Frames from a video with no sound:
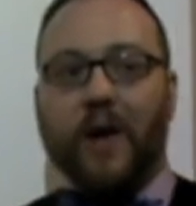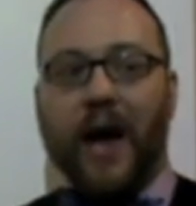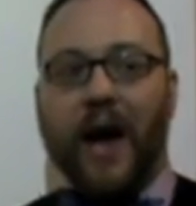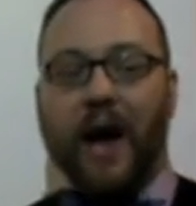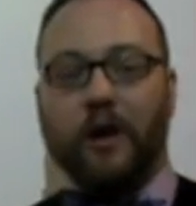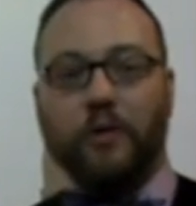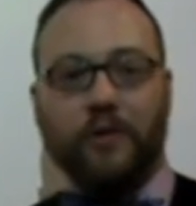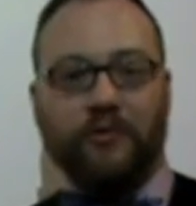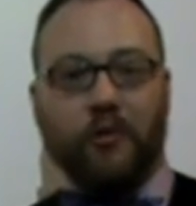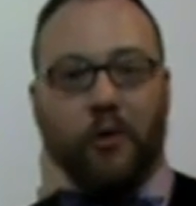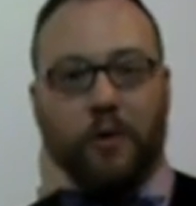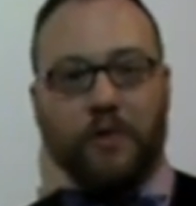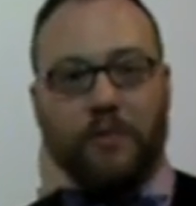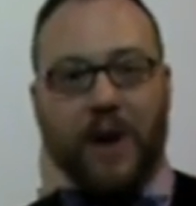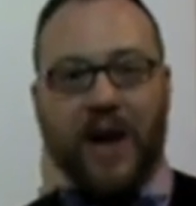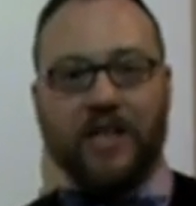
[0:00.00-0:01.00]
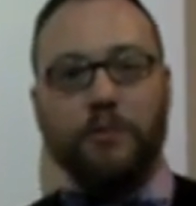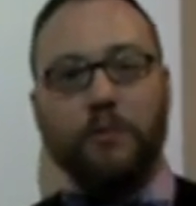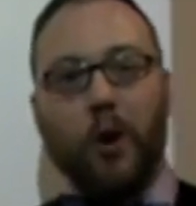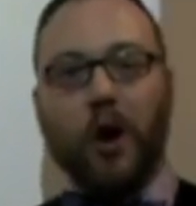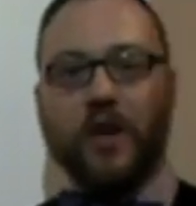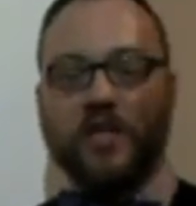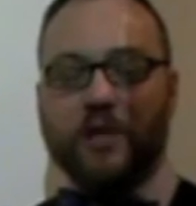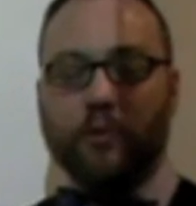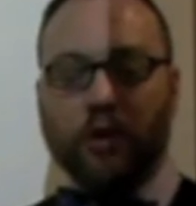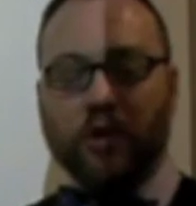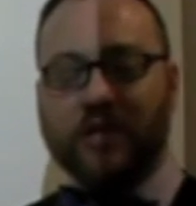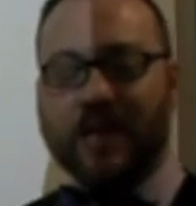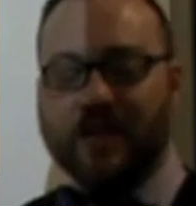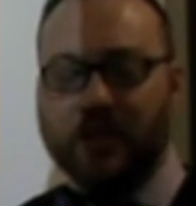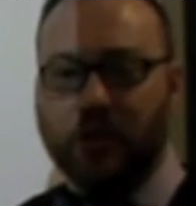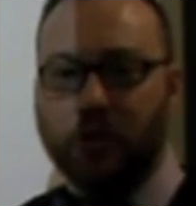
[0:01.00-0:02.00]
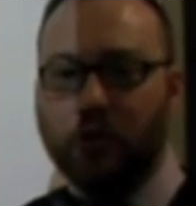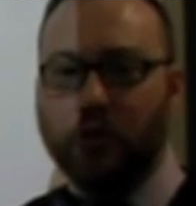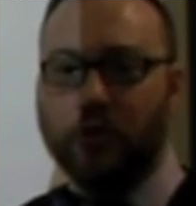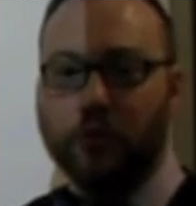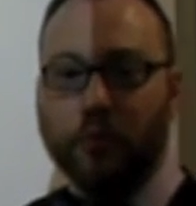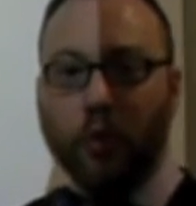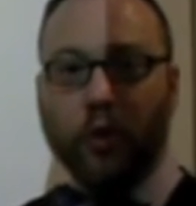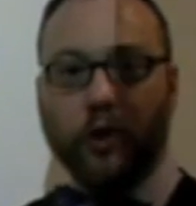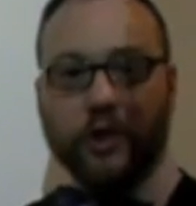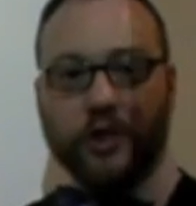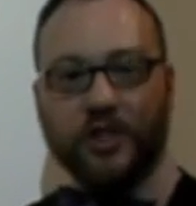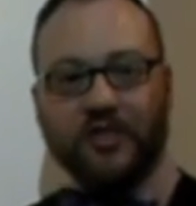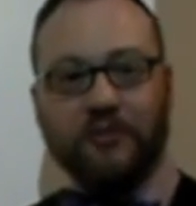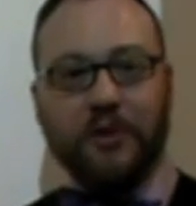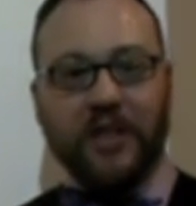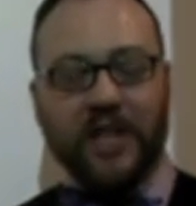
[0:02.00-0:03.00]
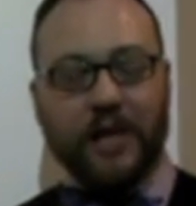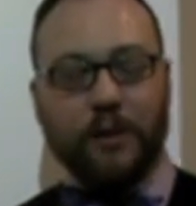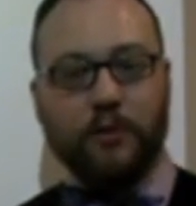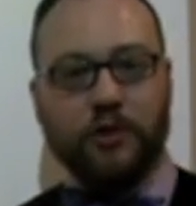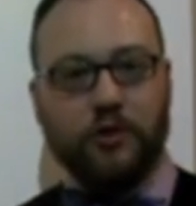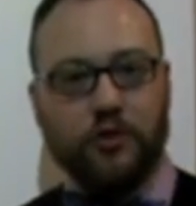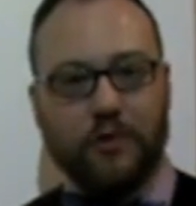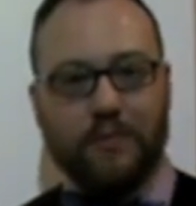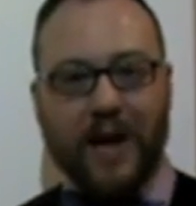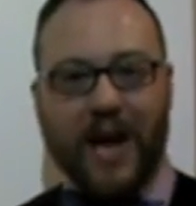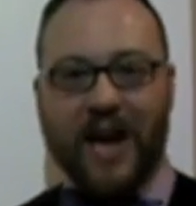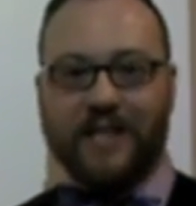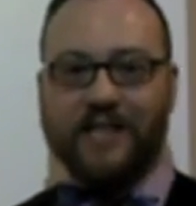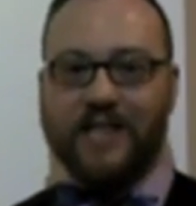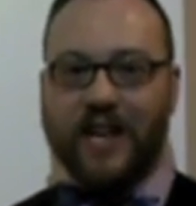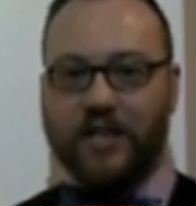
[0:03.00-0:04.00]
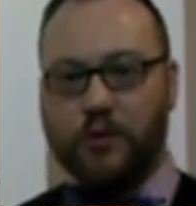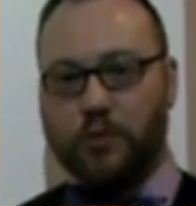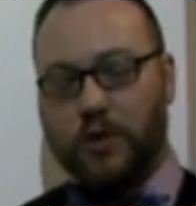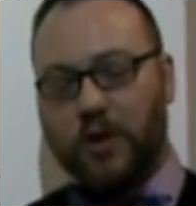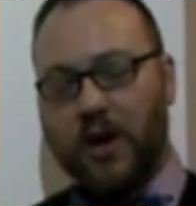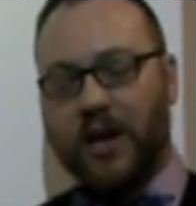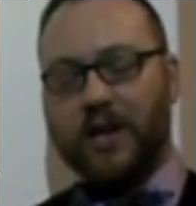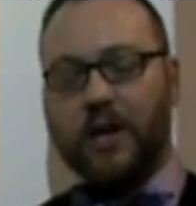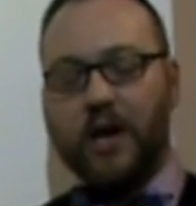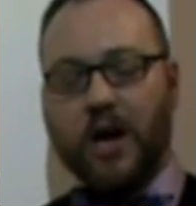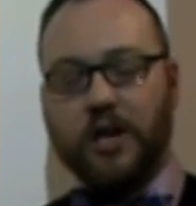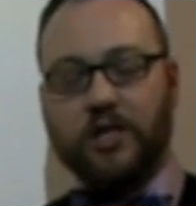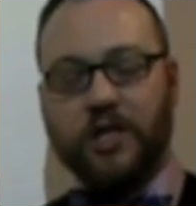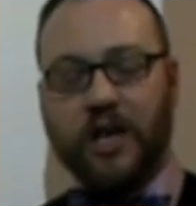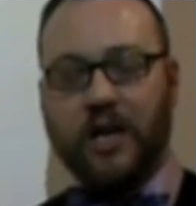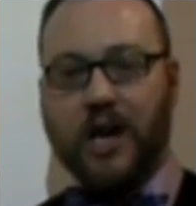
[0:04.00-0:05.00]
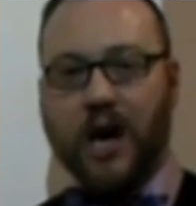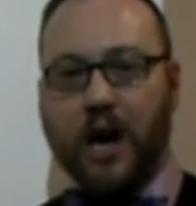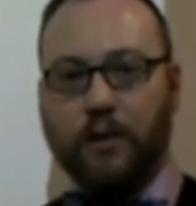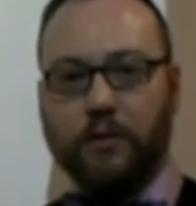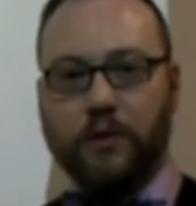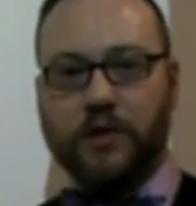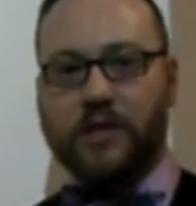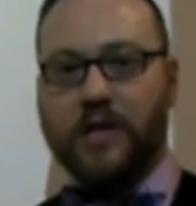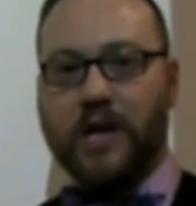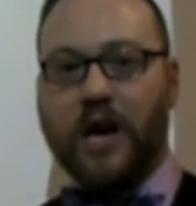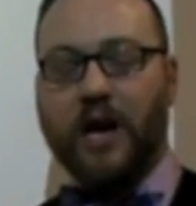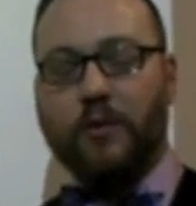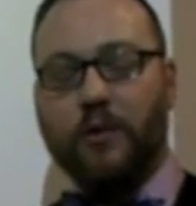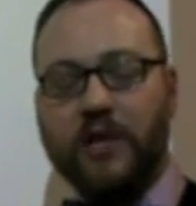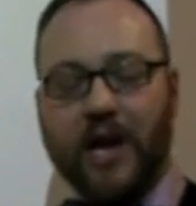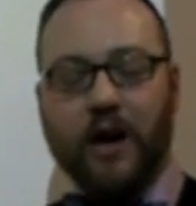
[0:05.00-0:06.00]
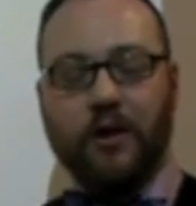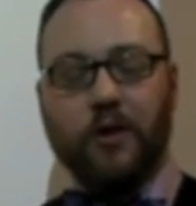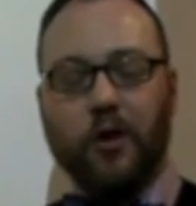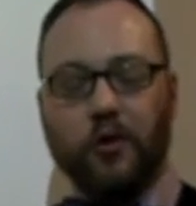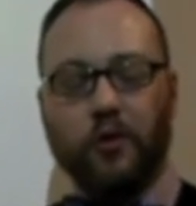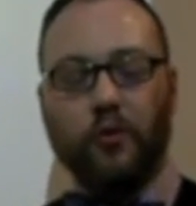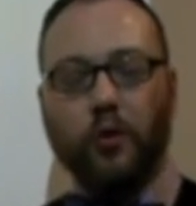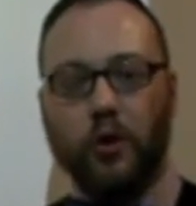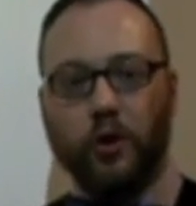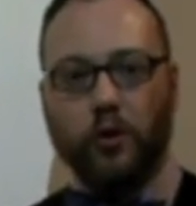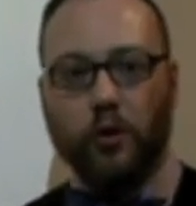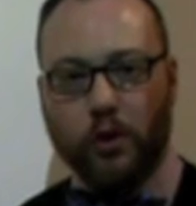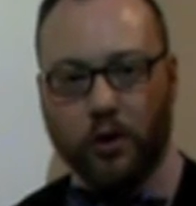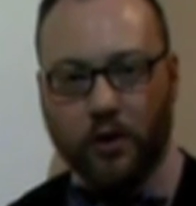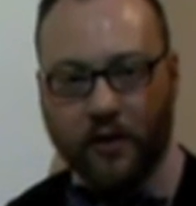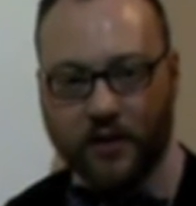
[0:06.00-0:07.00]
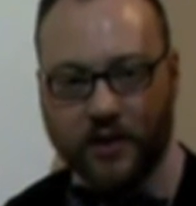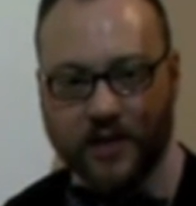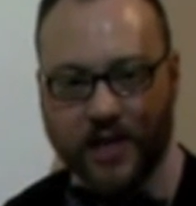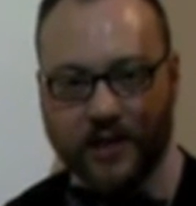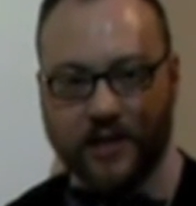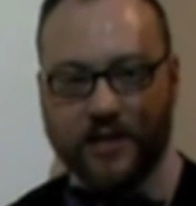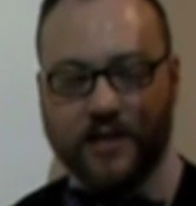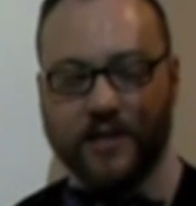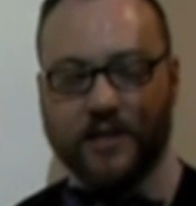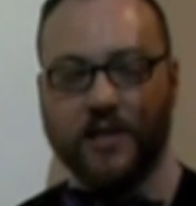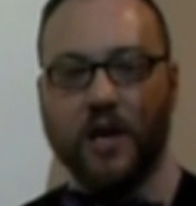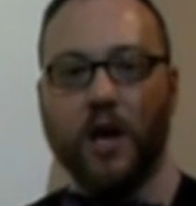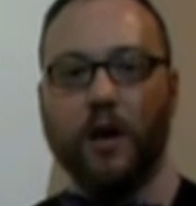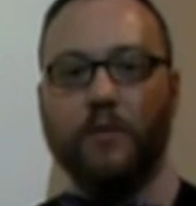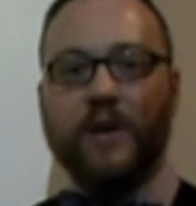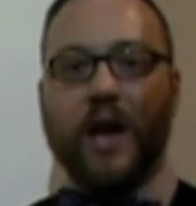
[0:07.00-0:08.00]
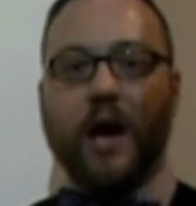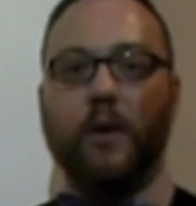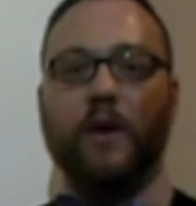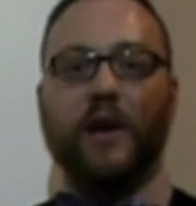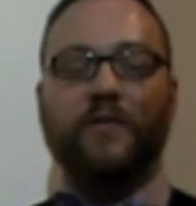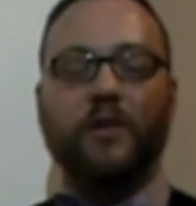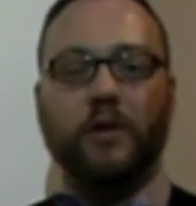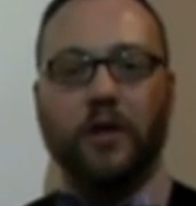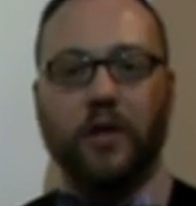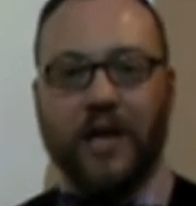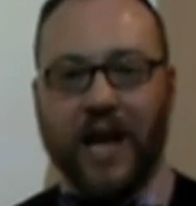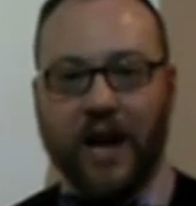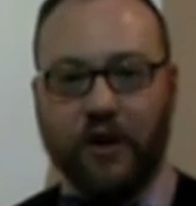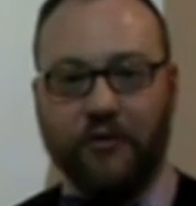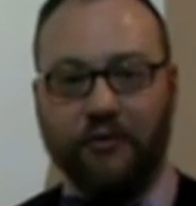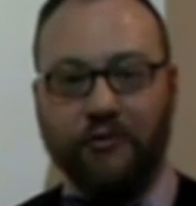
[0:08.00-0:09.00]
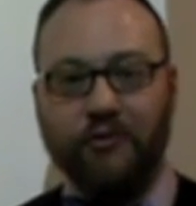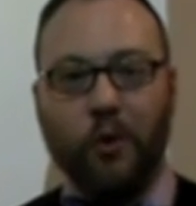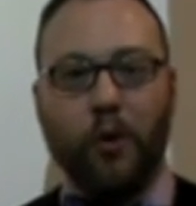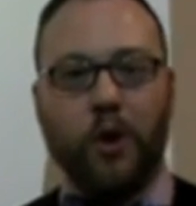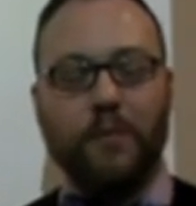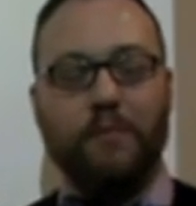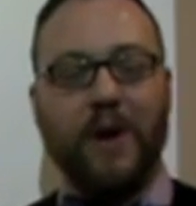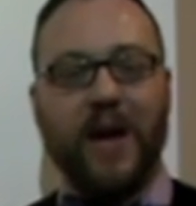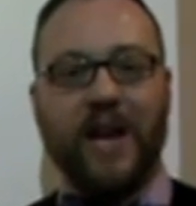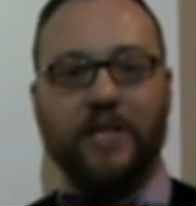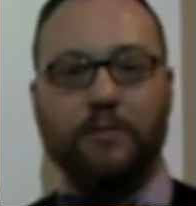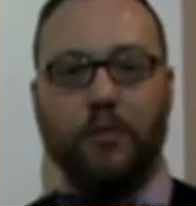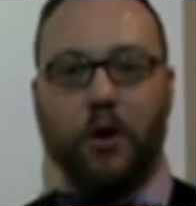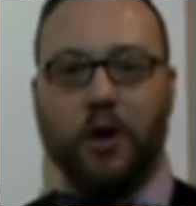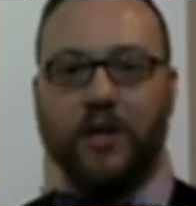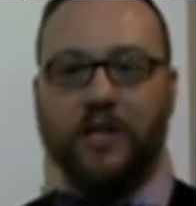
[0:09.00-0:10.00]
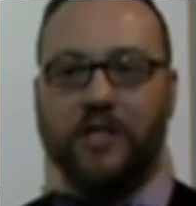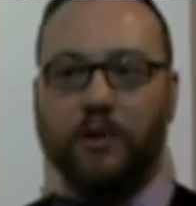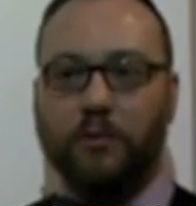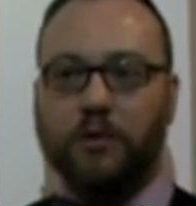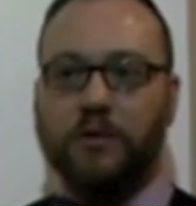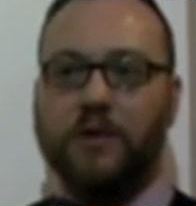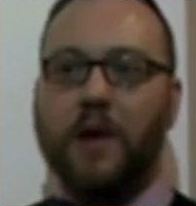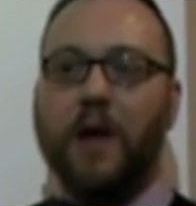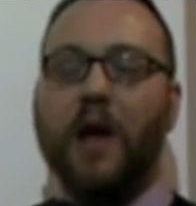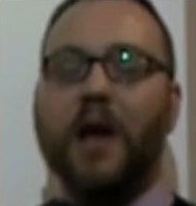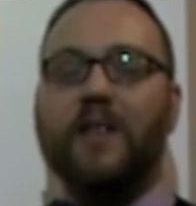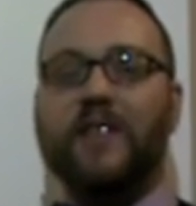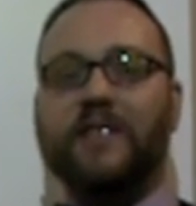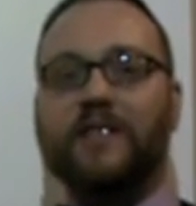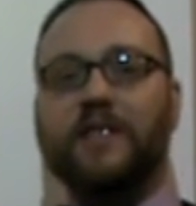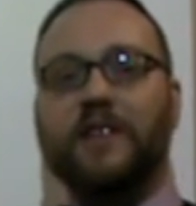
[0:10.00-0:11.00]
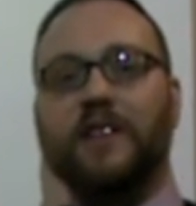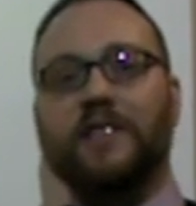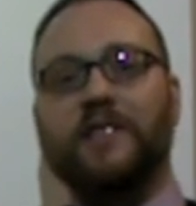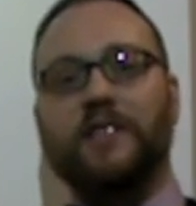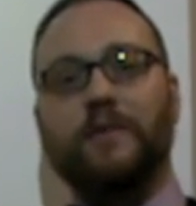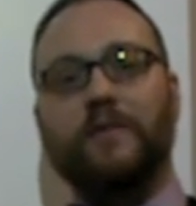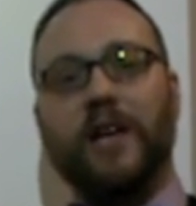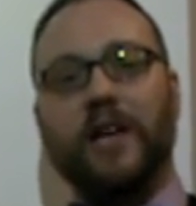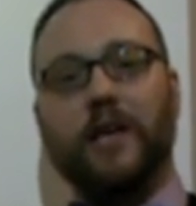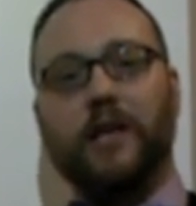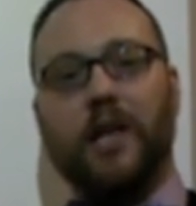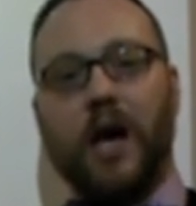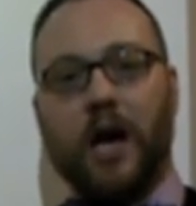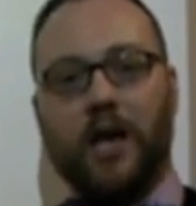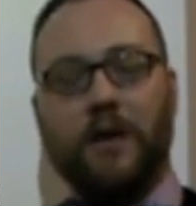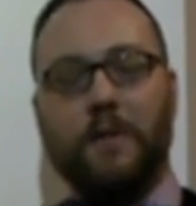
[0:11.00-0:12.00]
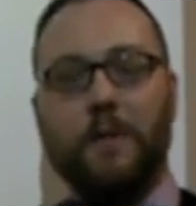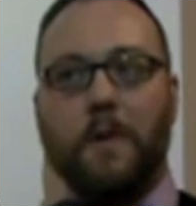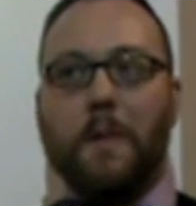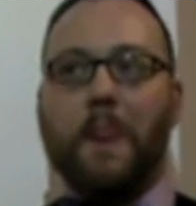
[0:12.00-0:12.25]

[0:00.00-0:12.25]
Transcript: how do we form the past participle? Because that's a huge portion of being able to do the past tense. We know how to conjugate hebben or sei, and we now know the word order of our sentences. Now we have to learn how to form past participles. This is going to seem like a lot.